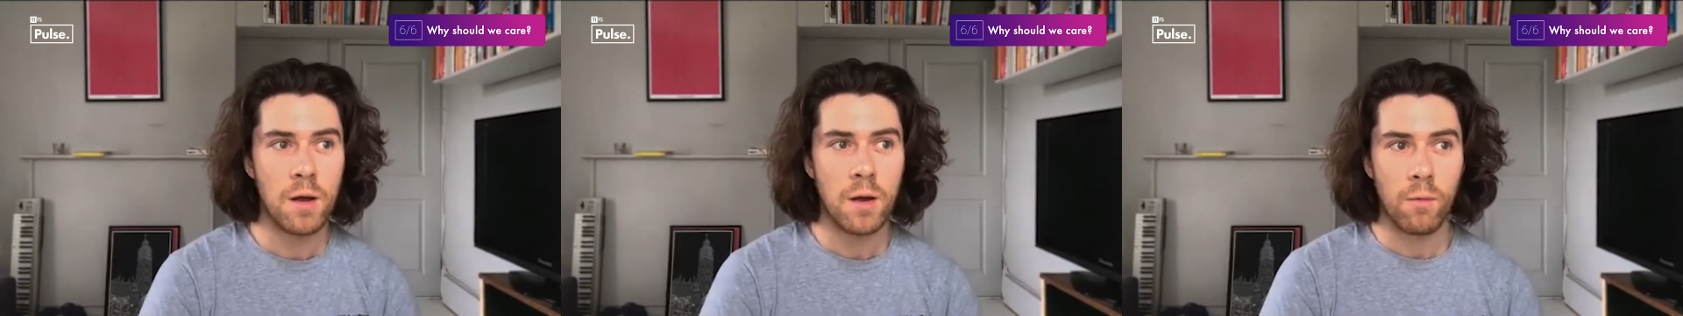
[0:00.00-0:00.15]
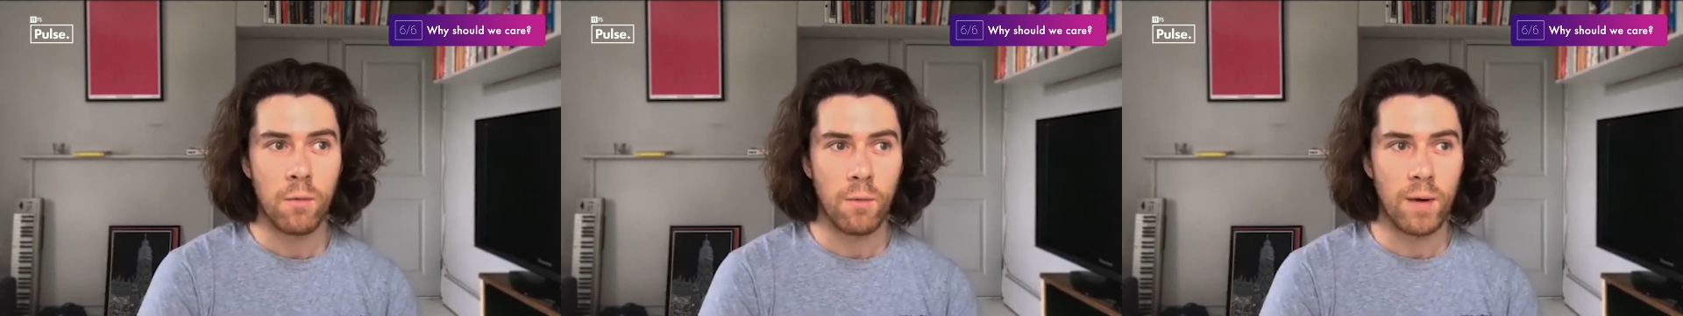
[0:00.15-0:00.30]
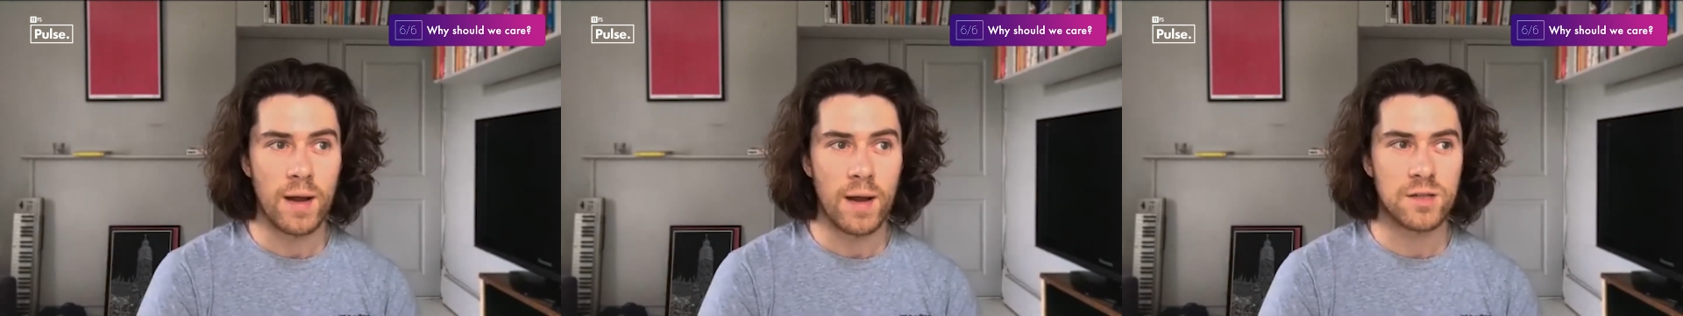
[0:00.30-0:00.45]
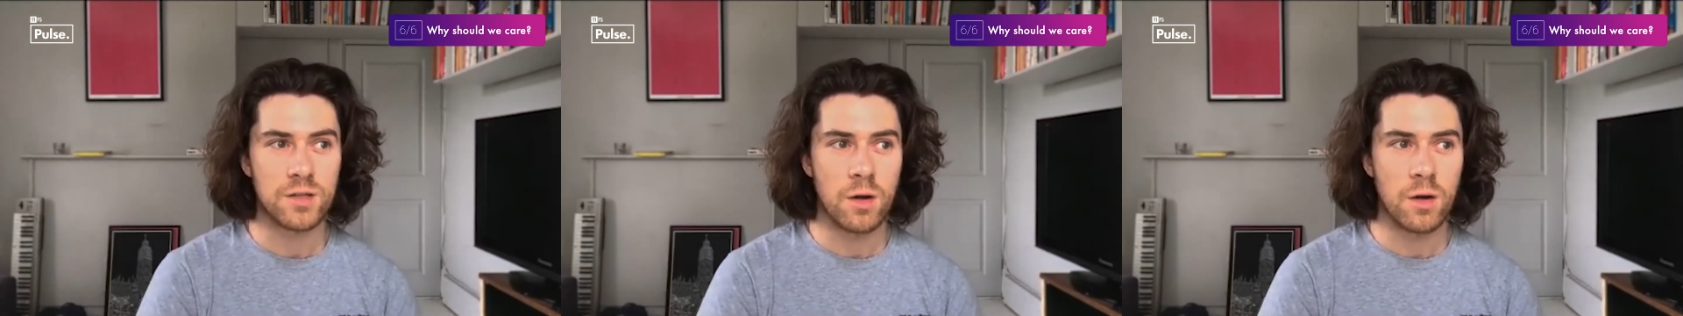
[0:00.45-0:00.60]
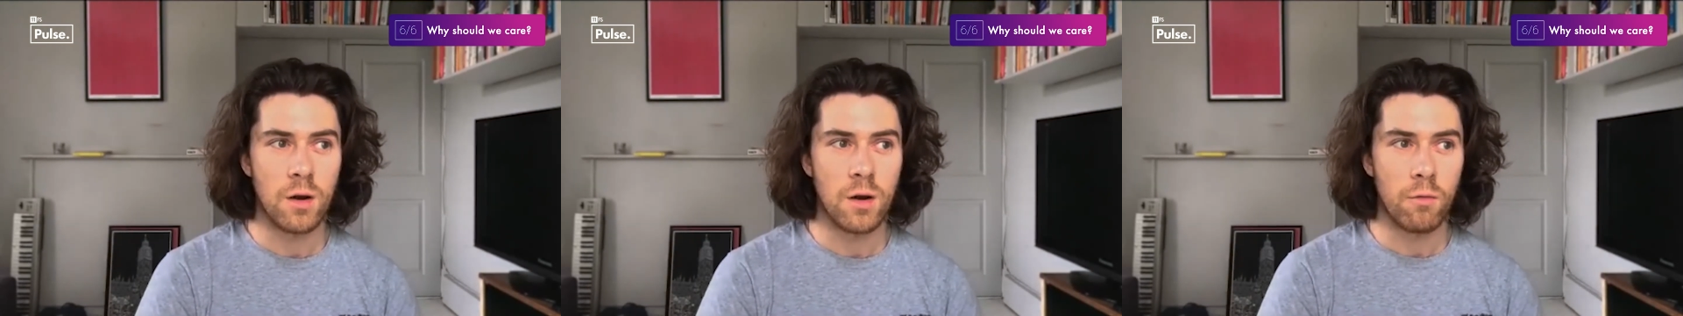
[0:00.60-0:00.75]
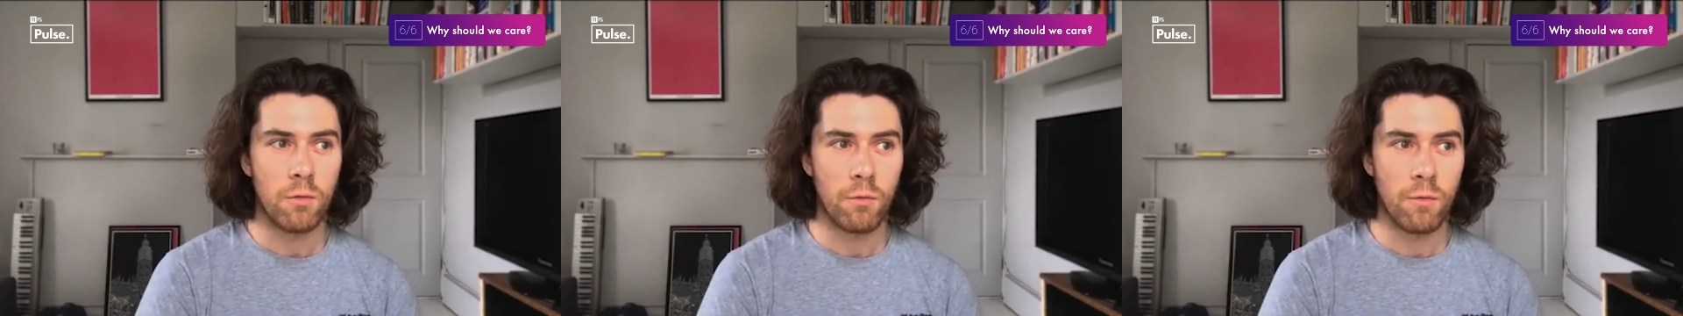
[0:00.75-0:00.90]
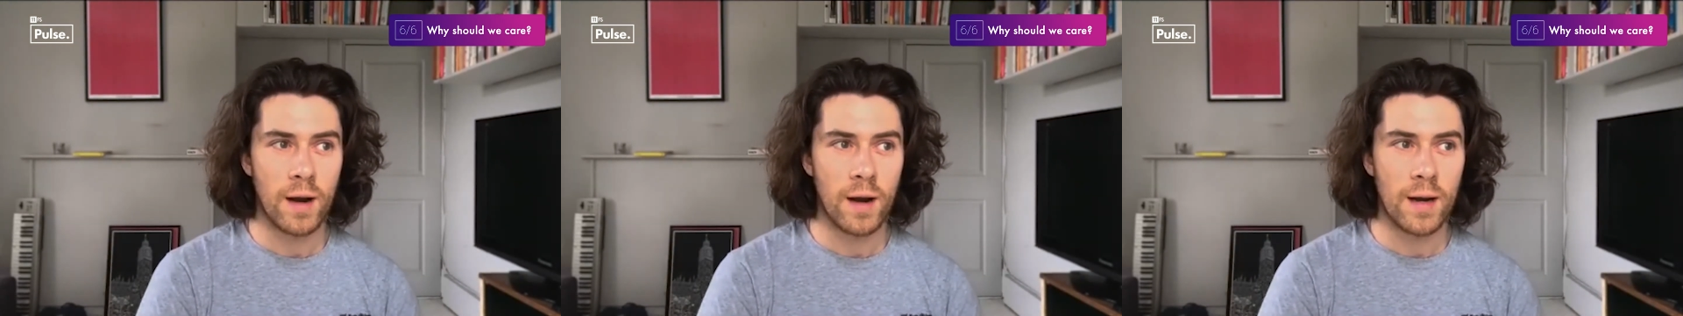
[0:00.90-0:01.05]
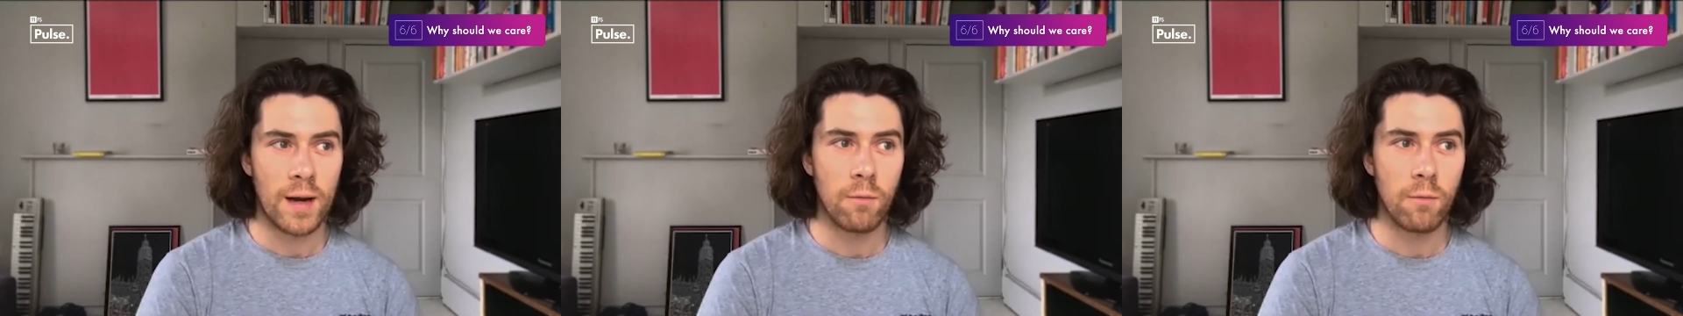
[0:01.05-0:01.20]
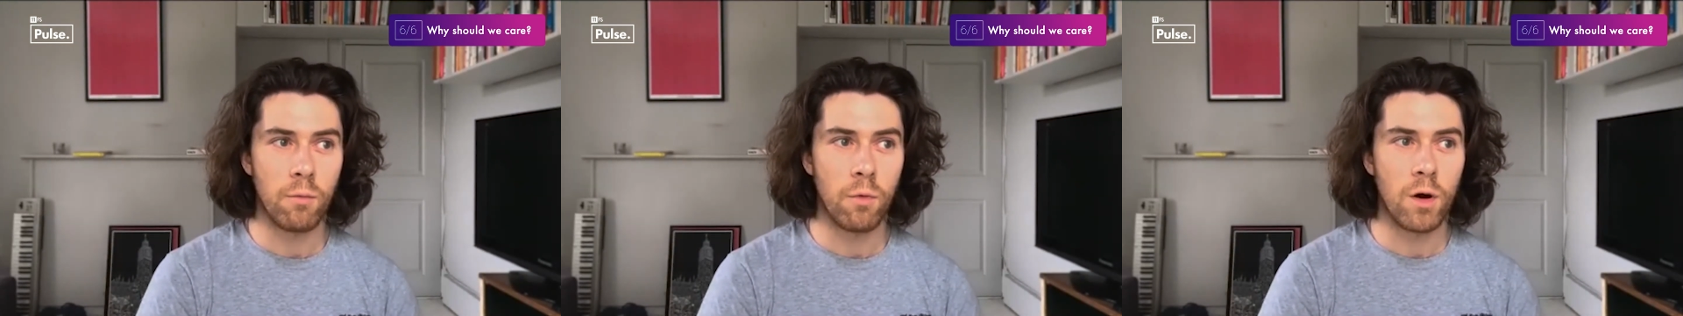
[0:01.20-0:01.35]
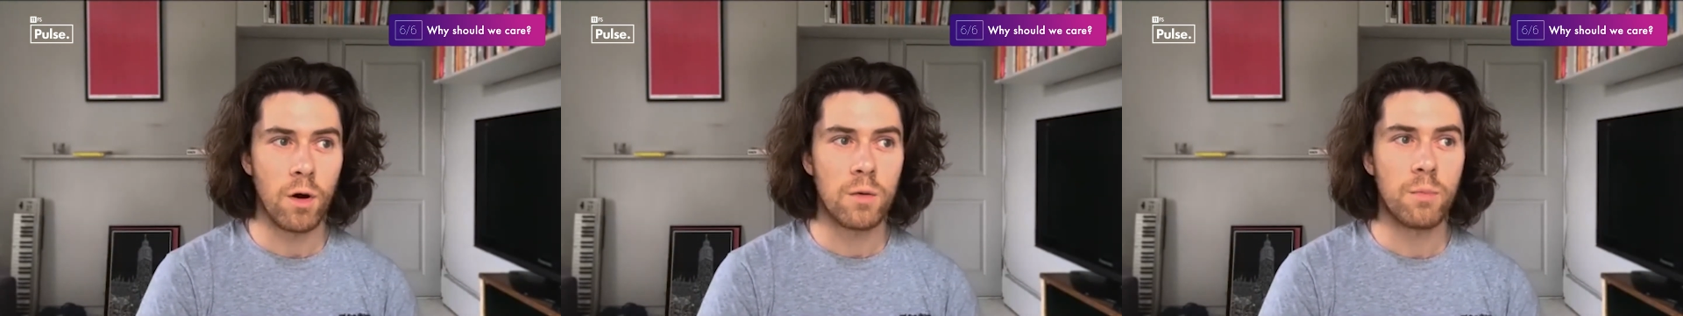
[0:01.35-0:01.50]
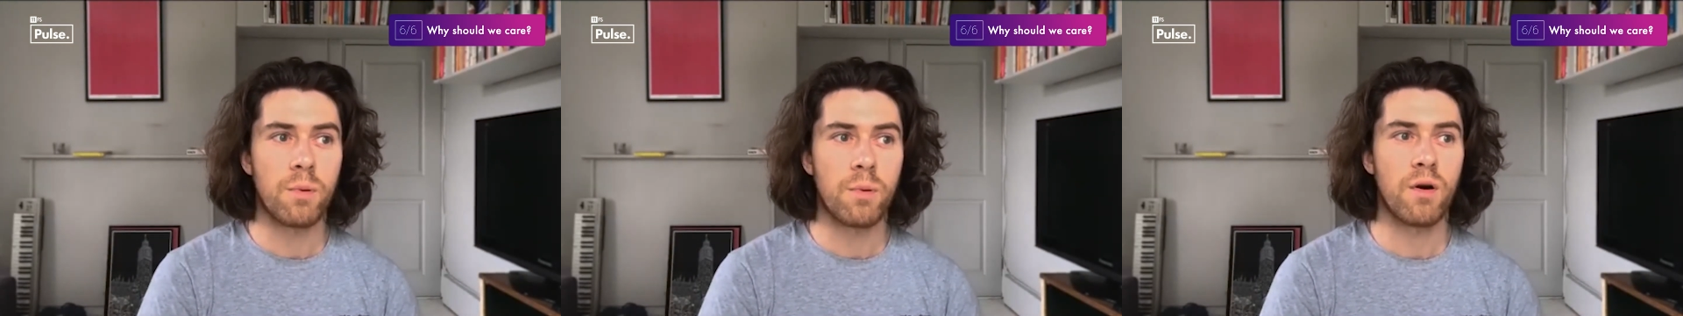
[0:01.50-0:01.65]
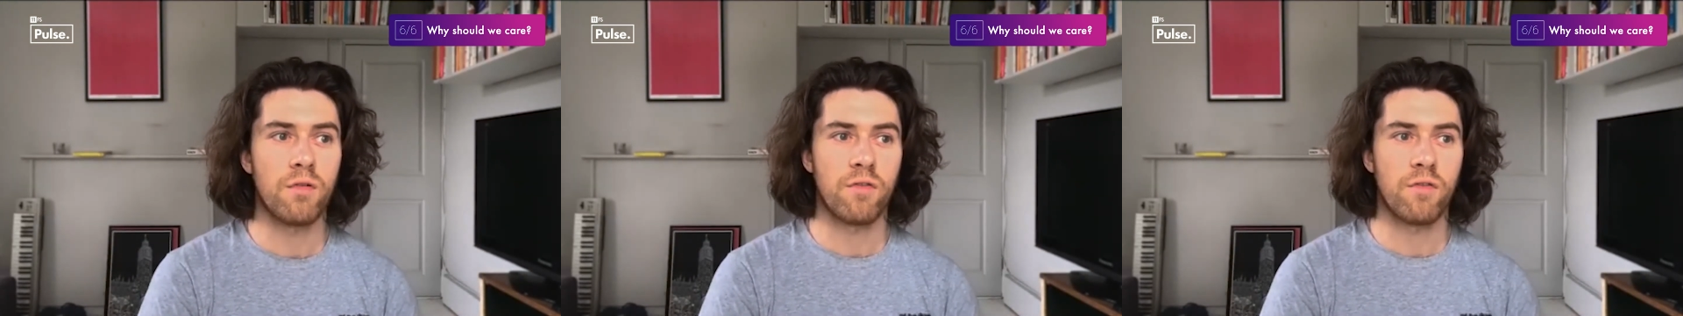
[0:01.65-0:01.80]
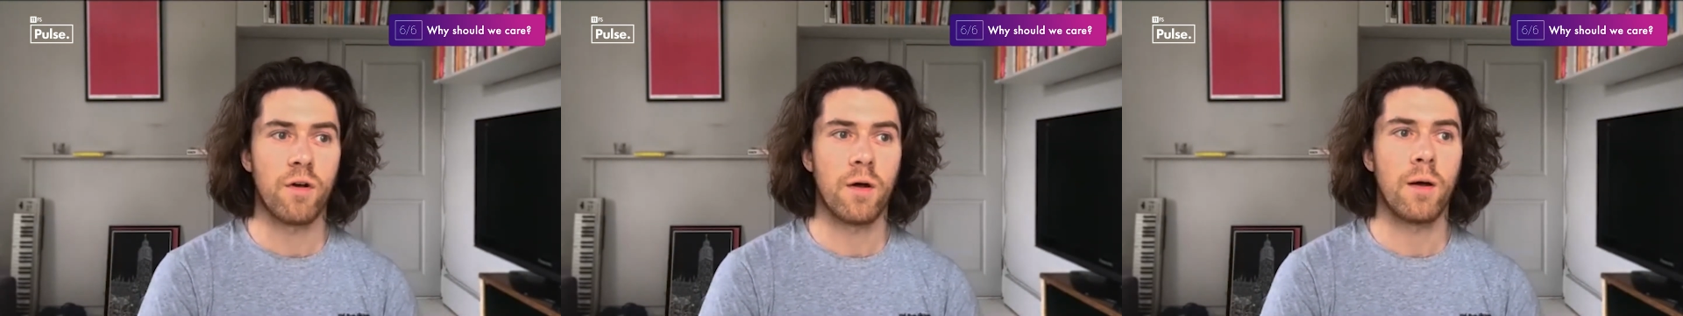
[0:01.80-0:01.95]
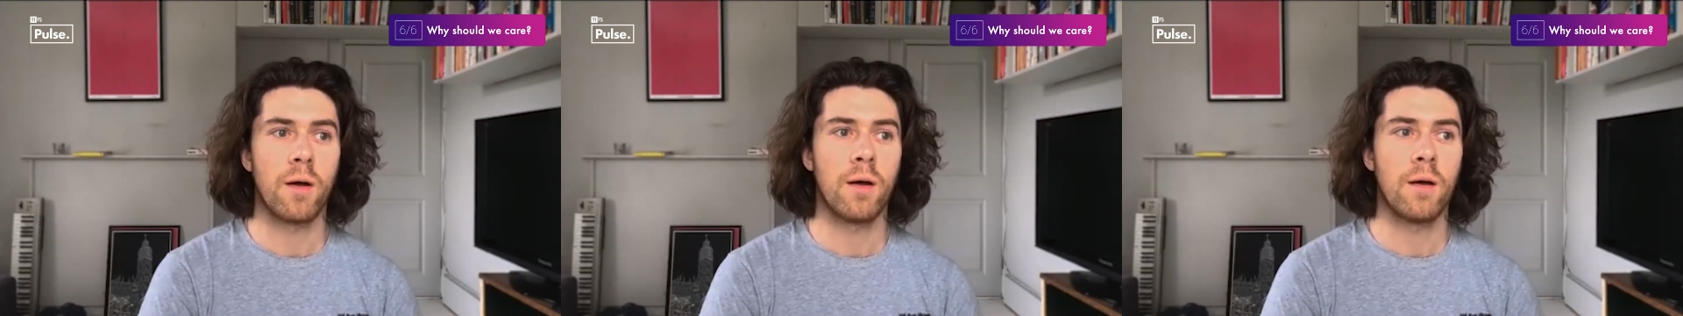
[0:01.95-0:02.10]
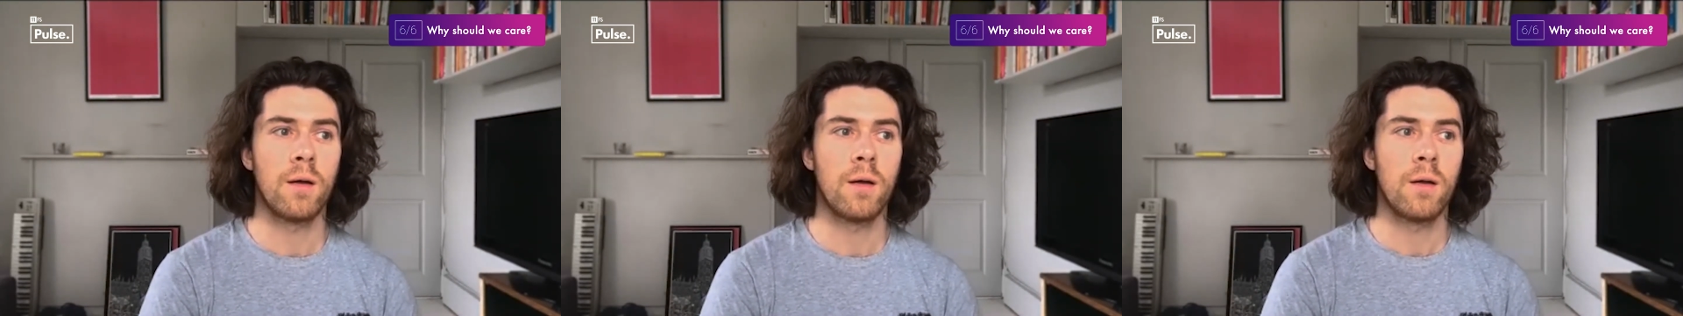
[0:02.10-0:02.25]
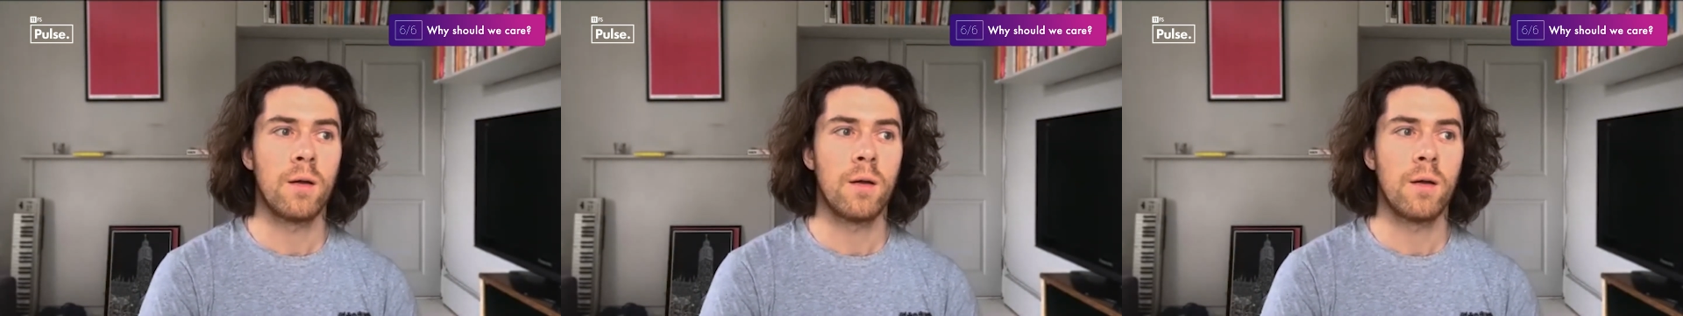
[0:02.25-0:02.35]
which really would prefer